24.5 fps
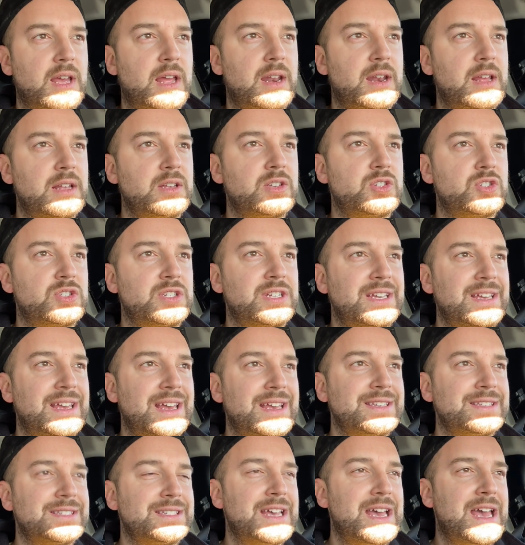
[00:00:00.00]

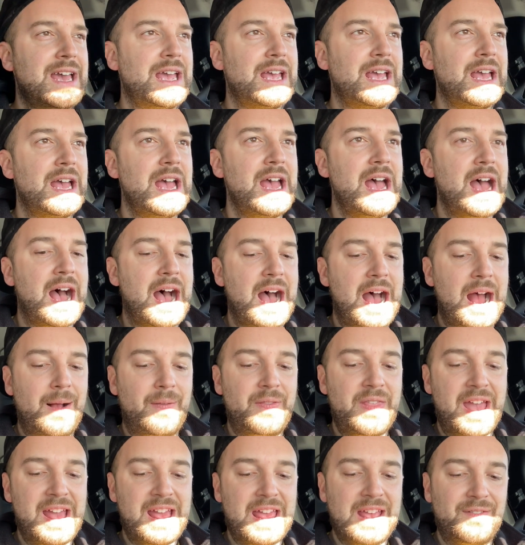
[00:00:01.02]

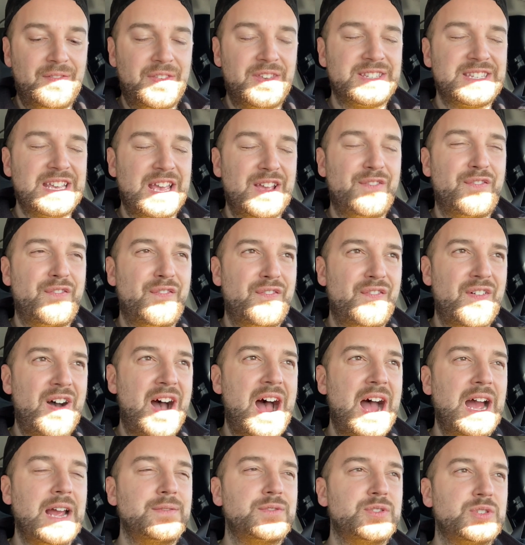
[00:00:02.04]
NHTSA. They give this a
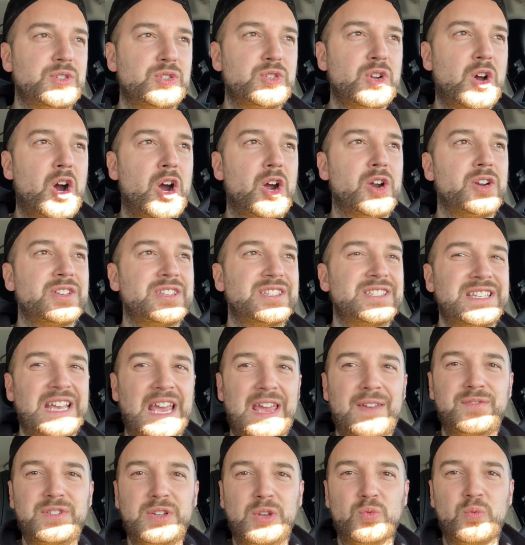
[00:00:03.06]
5-star
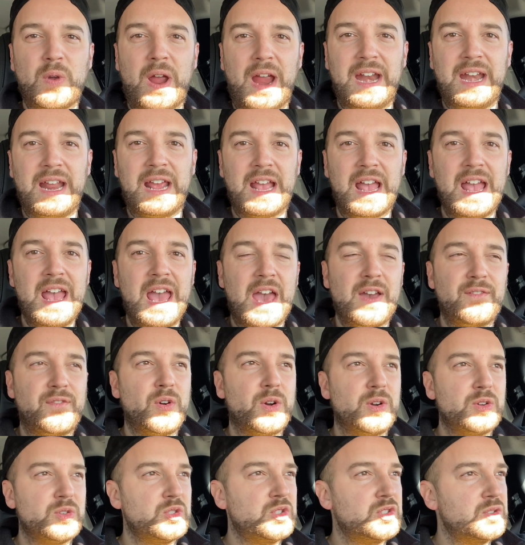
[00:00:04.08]
safety rating, and
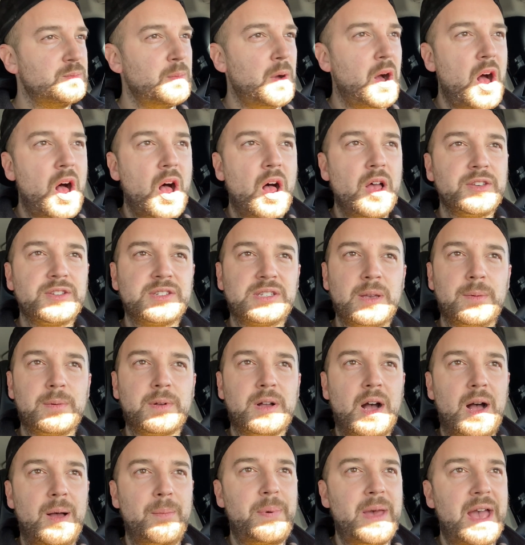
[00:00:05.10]
for a small
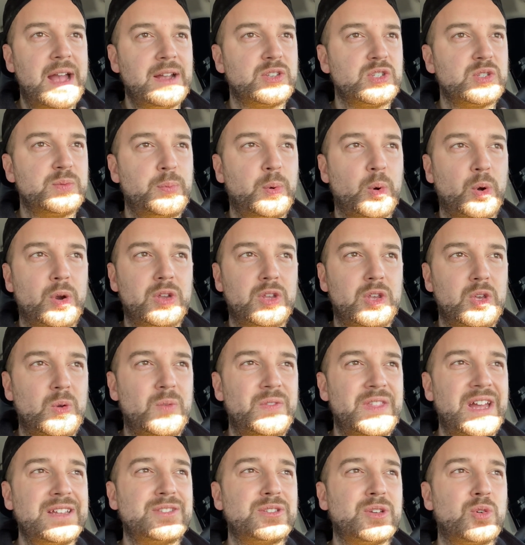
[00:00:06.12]
subcompact sport
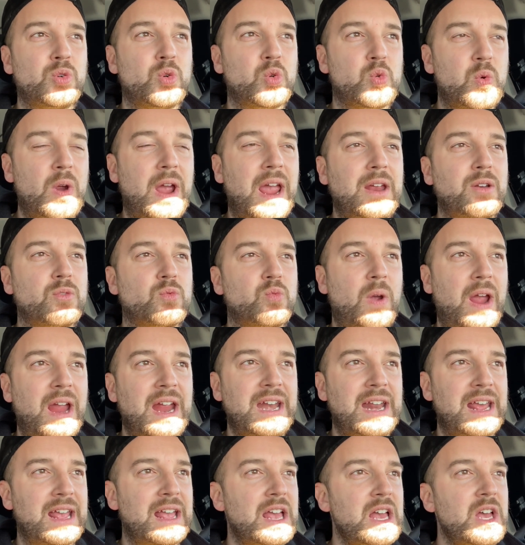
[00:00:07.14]
ute, that's a great
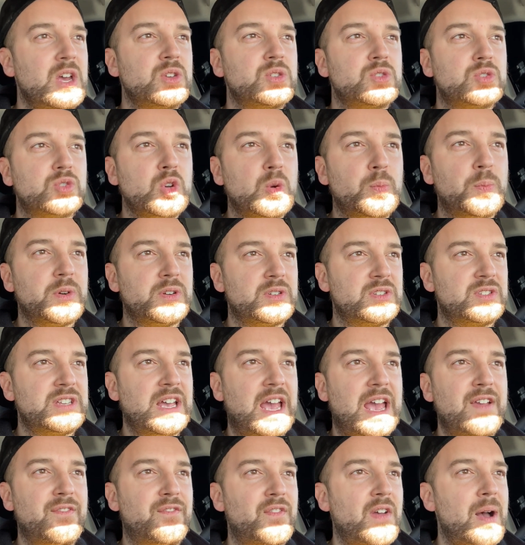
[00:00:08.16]
rating. Super
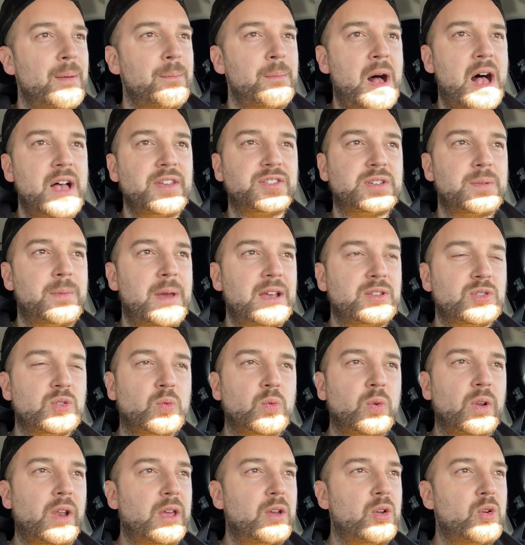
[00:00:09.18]
safe. Mazda makes a
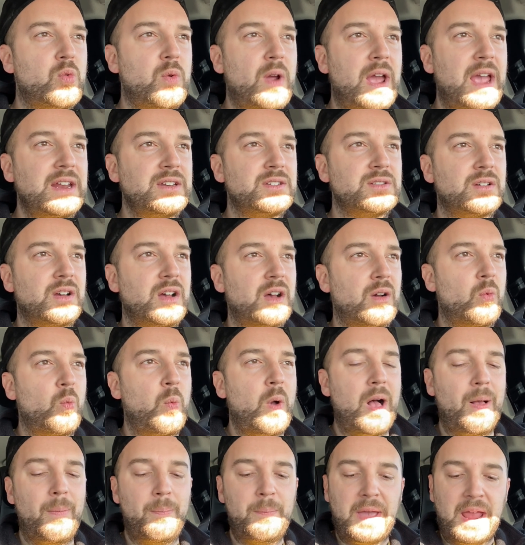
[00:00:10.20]
really great,
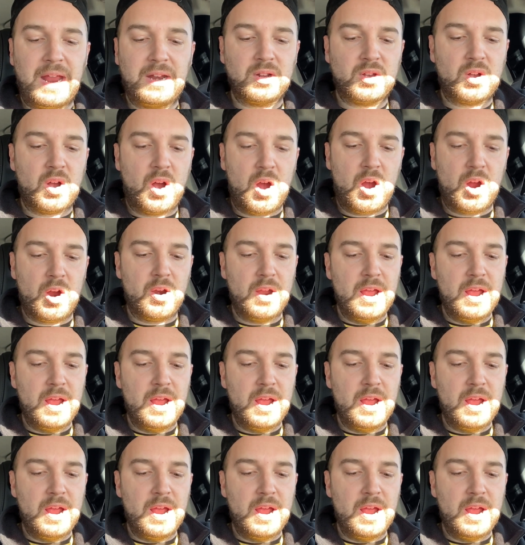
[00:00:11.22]
well-made car.